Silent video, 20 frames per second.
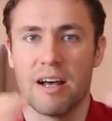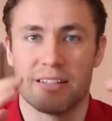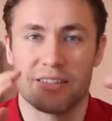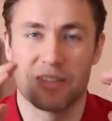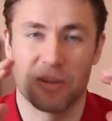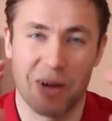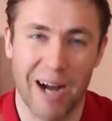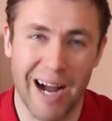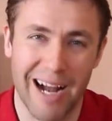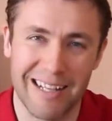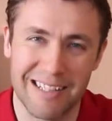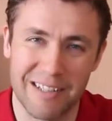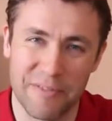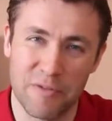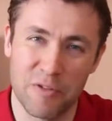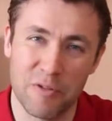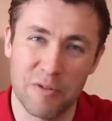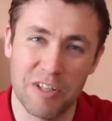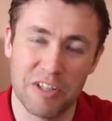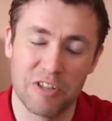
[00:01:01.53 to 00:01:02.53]
so guys
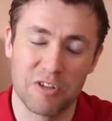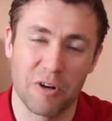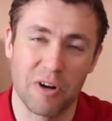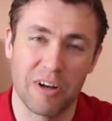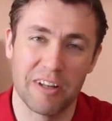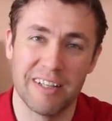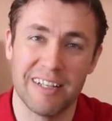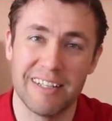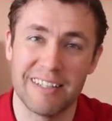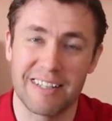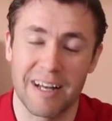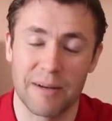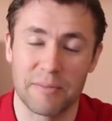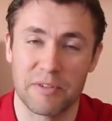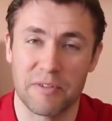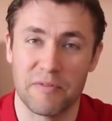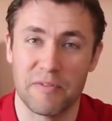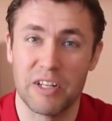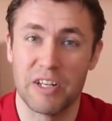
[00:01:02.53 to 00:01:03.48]
if you enjoy these types of